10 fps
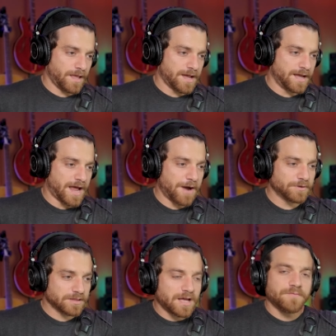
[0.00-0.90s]
and I
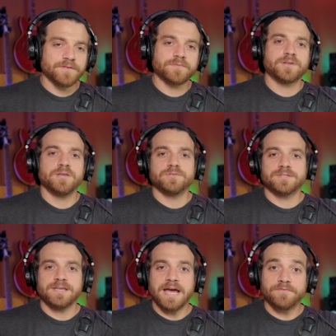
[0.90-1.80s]
would love if
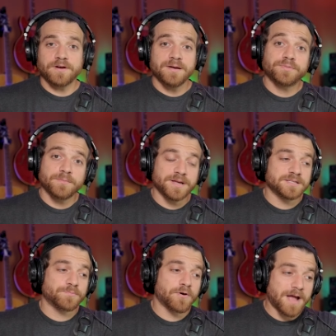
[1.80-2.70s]
QC ever
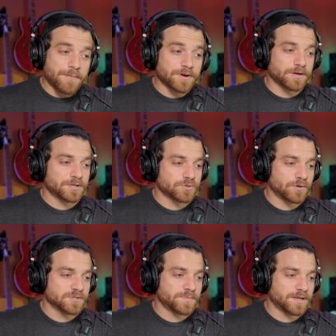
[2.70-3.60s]
implements parameter
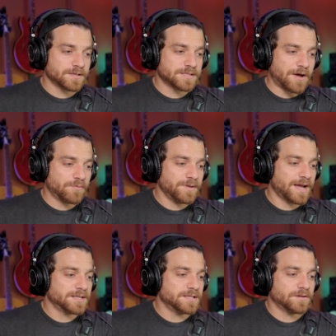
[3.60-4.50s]
controls, because that would be
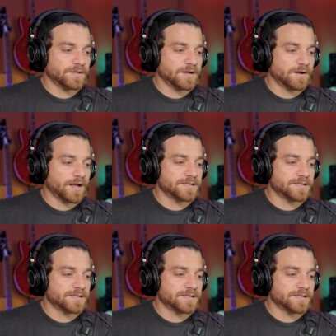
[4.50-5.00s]
ideal here.